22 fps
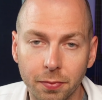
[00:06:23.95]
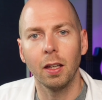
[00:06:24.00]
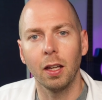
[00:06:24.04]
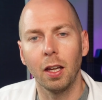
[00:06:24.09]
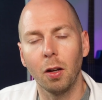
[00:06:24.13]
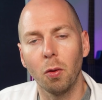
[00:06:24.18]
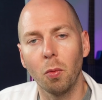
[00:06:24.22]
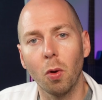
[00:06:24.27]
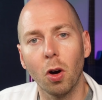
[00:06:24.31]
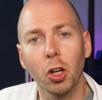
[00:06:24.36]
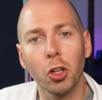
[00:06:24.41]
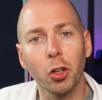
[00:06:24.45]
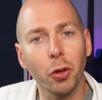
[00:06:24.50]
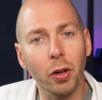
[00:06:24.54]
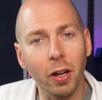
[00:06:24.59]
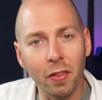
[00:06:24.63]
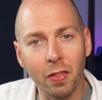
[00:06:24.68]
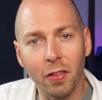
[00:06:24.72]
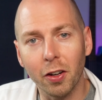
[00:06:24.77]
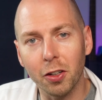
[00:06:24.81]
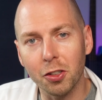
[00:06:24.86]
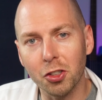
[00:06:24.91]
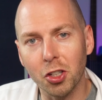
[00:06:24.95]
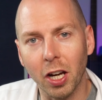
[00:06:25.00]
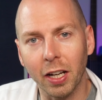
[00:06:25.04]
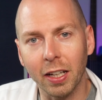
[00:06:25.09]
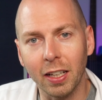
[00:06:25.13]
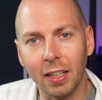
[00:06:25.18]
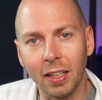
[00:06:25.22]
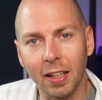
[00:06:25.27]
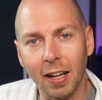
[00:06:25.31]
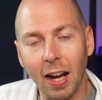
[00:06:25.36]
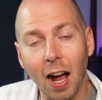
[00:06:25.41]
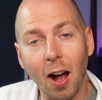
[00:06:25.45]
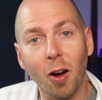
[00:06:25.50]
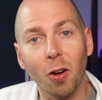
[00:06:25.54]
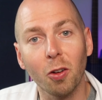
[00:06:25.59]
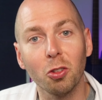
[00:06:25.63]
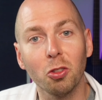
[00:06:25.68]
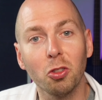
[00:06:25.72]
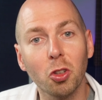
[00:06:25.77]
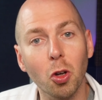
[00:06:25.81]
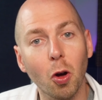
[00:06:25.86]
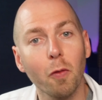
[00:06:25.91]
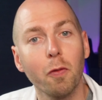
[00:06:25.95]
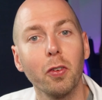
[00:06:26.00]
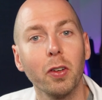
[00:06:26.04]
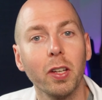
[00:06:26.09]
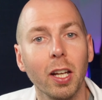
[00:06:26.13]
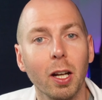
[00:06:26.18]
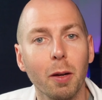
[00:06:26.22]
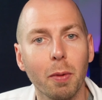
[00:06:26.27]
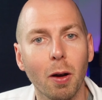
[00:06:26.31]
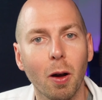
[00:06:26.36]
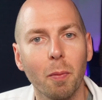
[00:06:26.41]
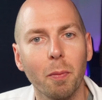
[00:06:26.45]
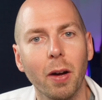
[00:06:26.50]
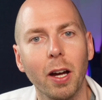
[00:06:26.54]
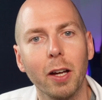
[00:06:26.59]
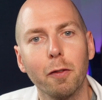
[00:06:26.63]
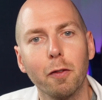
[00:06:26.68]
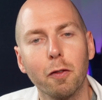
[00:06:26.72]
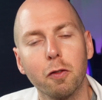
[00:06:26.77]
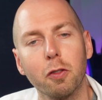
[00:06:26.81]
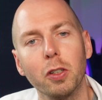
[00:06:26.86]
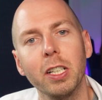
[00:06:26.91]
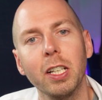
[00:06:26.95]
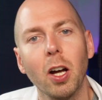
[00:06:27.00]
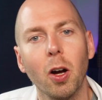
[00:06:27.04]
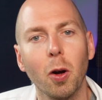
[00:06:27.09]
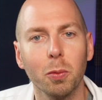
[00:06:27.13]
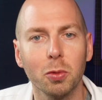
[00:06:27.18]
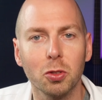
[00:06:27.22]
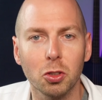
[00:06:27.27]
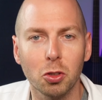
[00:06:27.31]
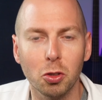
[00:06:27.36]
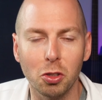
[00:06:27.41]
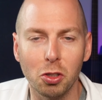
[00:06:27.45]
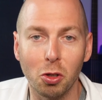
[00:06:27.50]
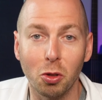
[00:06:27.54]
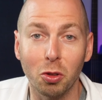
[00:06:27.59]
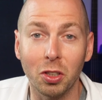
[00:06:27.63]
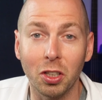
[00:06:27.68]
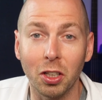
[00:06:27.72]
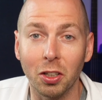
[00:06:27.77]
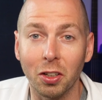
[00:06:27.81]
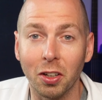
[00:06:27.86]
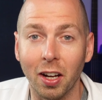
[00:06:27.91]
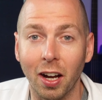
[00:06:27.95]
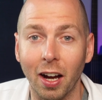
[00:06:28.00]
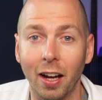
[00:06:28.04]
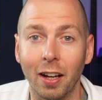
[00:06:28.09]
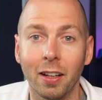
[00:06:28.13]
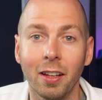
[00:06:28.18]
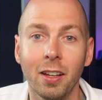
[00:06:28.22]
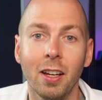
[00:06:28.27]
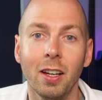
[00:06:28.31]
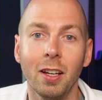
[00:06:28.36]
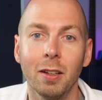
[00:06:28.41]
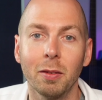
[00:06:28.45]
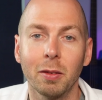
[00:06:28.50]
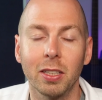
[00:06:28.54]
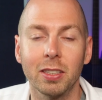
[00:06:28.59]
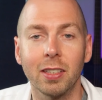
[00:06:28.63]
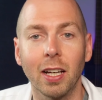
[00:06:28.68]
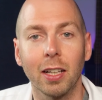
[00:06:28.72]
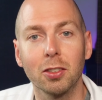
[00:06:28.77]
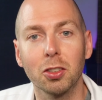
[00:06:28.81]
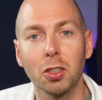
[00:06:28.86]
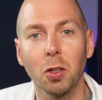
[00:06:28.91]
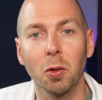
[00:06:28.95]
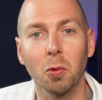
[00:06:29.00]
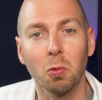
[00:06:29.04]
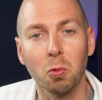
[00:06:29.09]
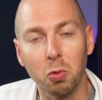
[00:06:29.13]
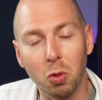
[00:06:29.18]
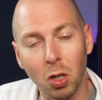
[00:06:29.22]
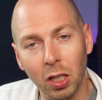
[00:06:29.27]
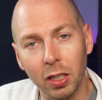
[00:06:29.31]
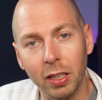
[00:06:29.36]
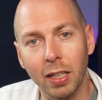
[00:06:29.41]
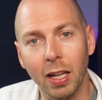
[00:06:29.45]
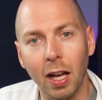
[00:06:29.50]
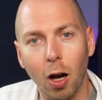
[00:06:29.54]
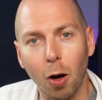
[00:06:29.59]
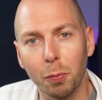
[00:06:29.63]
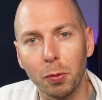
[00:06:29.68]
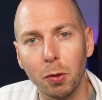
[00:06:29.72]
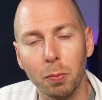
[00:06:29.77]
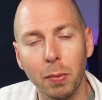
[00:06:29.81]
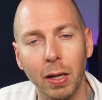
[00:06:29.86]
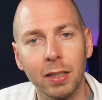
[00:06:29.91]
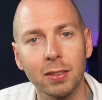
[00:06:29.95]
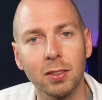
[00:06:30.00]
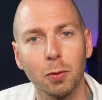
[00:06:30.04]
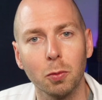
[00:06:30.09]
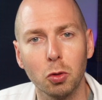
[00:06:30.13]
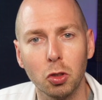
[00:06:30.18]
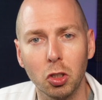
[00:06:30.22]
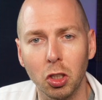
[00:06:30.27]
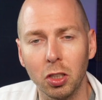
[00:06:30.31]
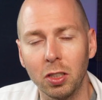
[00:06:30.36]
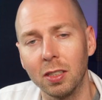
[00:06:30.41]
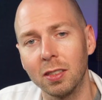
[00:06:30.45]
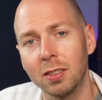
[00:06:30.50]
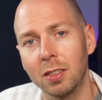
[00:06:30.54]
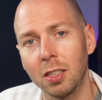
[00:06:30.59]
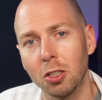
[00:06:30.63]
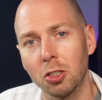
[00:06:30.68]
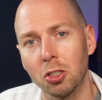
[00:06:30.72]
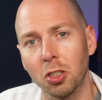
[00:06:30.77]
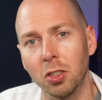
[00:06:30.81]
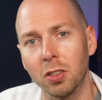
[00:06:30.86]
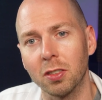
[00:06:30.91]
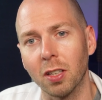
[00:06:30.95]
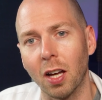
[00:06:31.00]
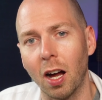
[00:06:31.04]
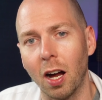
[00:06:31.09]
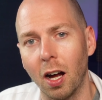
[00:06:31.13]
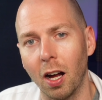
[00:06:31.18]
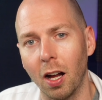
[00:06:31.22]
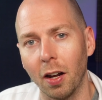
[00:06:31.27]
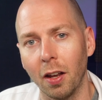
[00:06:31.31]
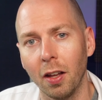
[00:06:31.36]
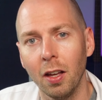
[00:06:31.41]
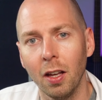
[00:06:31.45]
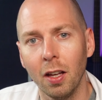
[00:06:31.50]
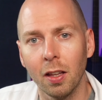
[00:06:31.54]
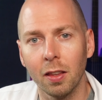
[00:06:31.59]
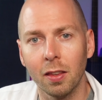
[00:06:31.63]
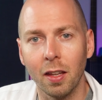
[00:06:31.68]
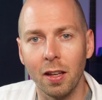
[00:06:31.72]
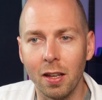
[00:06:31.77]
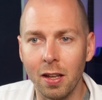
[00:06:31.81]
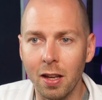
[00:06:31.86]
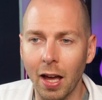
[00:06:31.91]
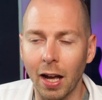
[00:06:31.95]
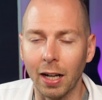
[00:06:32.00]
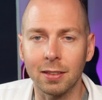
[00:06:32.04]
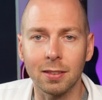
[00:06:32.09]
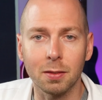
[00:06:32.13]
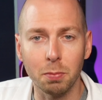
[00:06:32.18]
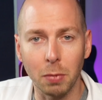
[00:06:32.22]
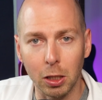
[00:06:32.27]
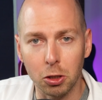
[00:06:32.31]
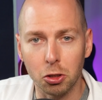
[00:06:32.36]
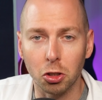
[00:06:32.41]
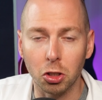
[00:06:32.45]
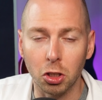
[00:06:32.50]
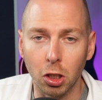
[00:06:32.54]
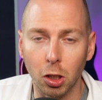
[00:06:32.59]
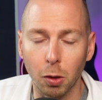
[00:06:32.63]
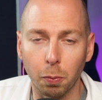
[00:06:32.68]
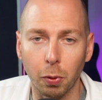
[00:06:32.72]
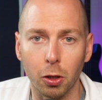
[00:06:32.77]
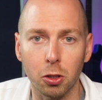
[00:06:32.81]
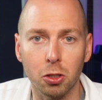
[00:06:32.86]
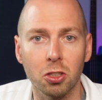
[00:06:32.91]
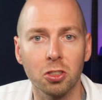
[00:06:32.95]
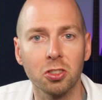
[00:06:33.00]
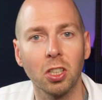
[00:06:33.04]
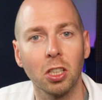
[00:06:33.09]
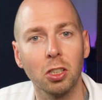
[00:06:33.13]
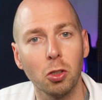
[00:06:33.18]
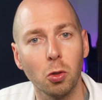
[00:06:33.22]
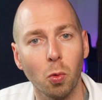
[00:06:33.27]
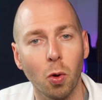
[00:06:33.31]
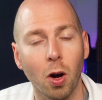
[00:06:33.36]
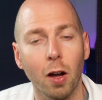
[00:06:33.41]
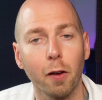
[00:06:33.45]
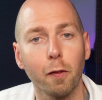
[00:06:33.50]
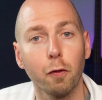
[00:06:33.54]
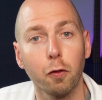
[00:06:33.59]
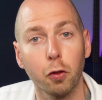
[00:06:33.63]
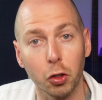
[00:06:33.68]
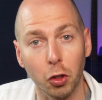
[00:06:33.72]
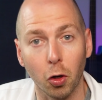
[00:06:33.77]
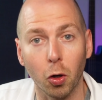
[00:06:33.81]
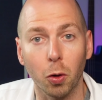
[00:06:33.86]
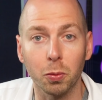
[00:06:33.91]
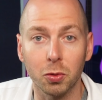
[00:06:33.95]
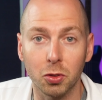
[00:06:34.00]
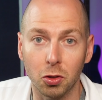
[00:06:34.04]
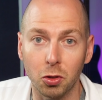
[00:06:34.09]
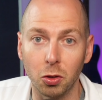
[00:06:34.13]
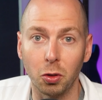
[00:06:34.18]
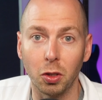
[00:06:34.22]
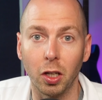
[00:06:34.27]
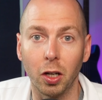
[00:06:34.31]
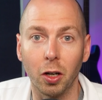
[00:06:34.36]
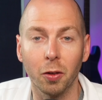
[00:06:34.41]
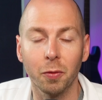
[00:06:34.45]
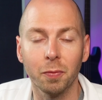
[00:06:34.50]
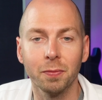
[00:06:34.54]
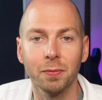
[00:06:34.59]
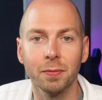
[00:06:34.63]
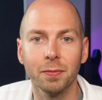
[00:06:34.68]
And while you're in there checking it out, don't forget about my free home studio gear guide, because that's going to really help you make some good decisions on the next major gear purchase that you want for your home studio.